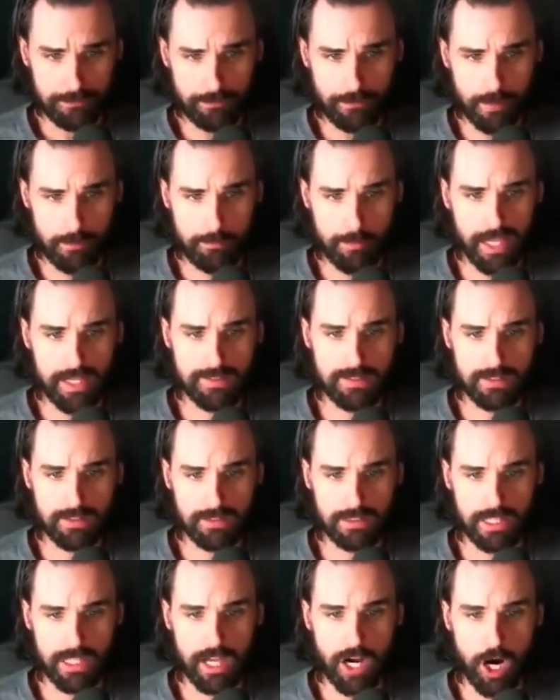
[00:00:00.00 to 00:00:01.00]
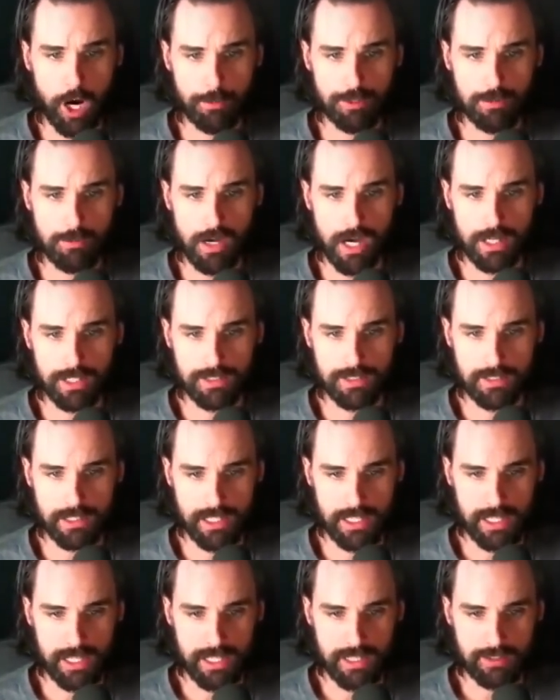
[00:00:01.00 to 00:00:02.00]
basically Arbitrum
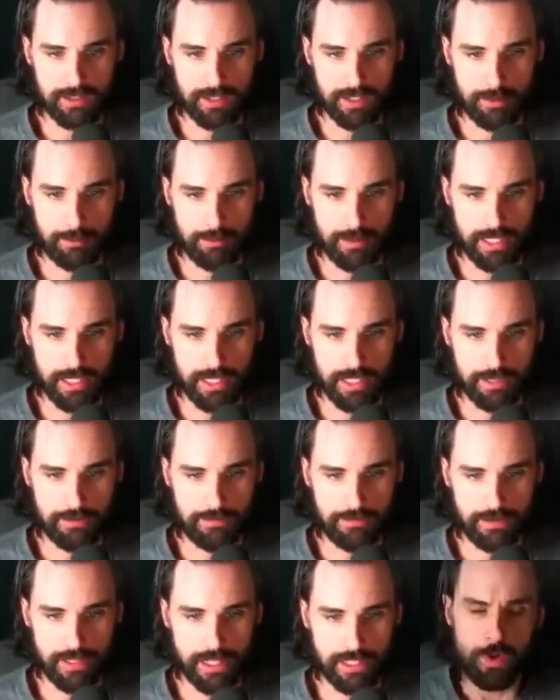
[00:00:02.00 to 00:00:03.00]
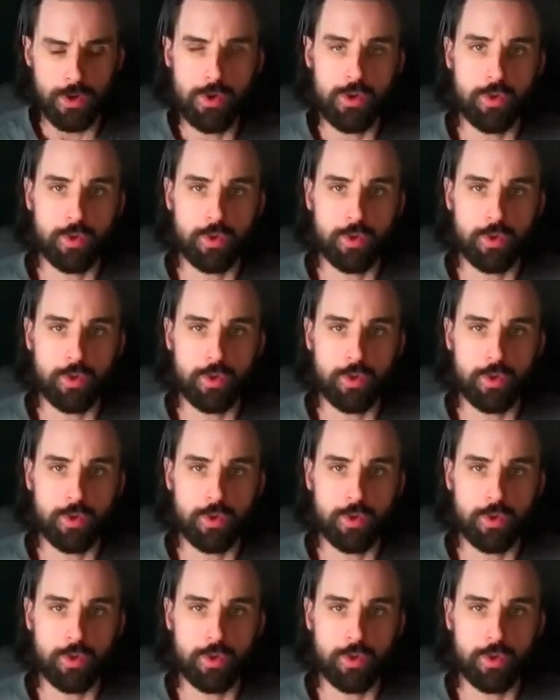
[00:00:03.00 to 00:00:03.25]
Odyssey is going to be an event